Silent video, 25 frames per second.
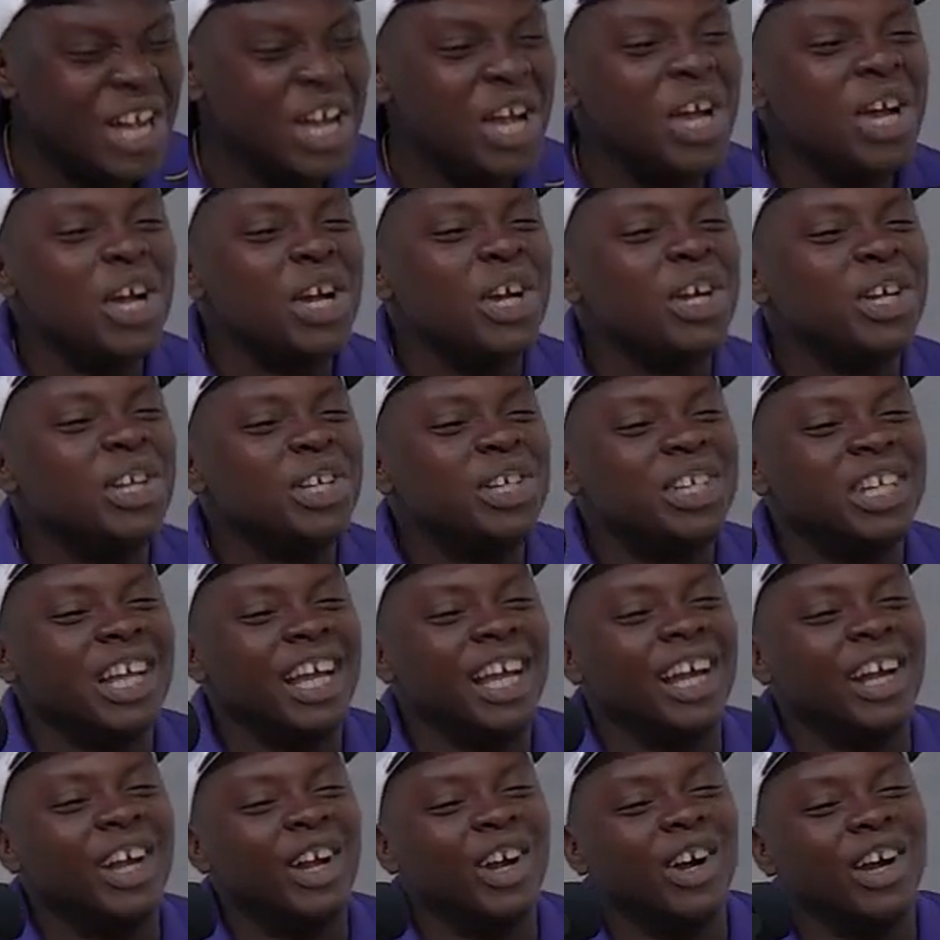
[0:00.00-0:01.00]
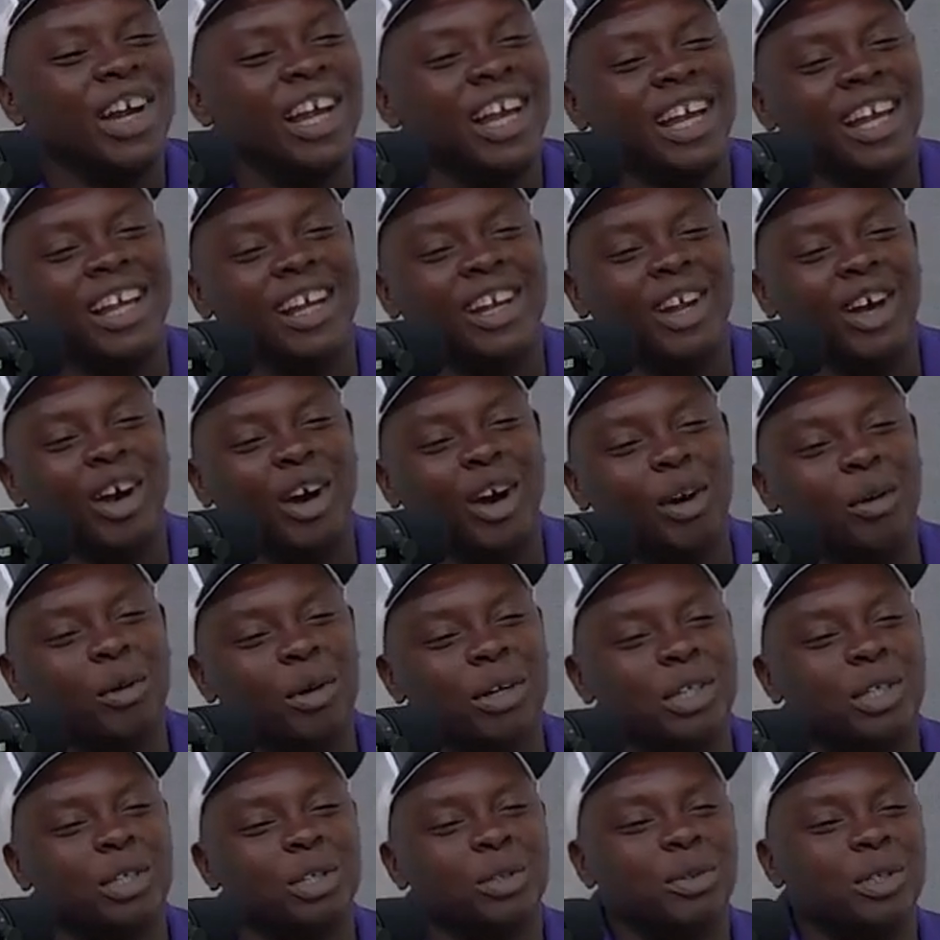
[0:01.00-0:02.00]
Jay, go ahead, dog. What you
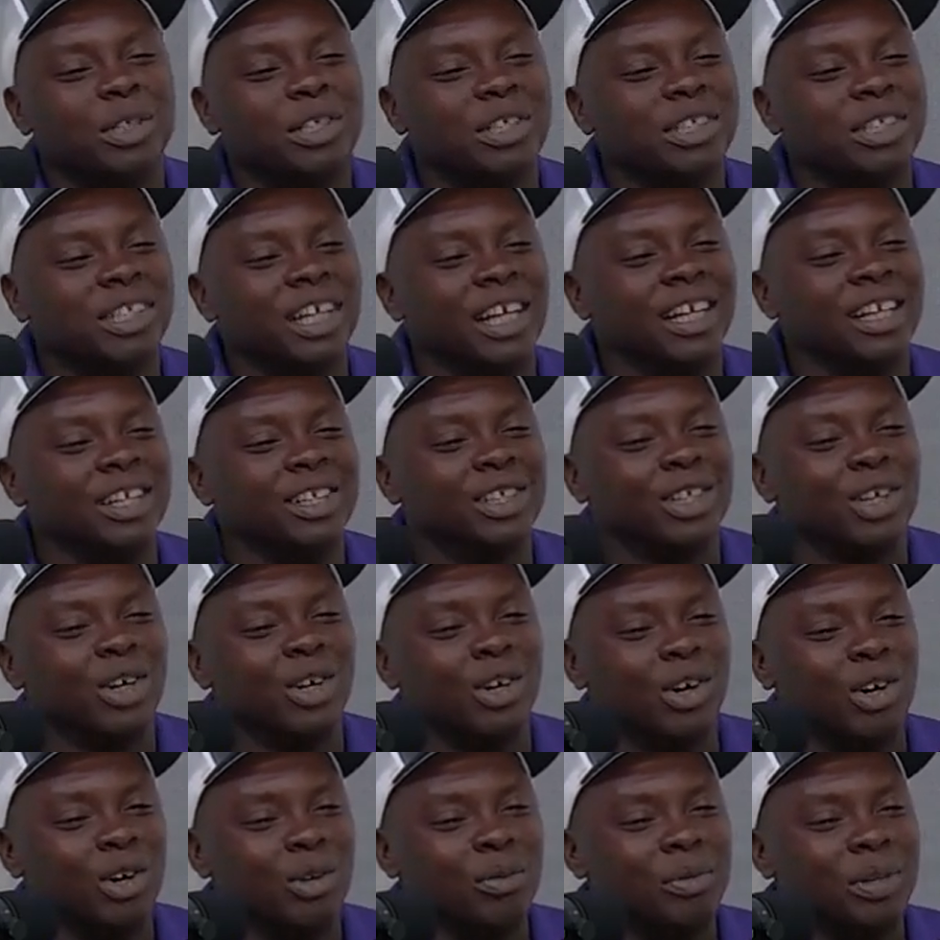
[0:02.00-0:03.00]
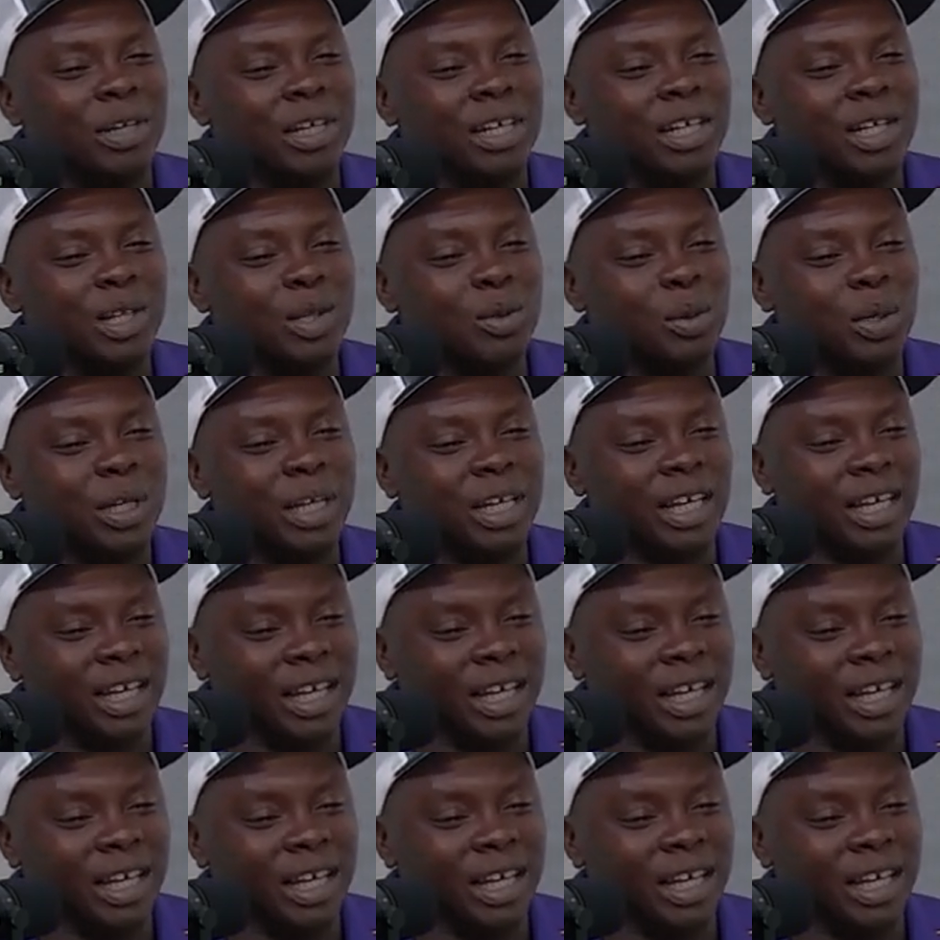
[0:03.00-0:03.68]
think the score gonna be this weekend?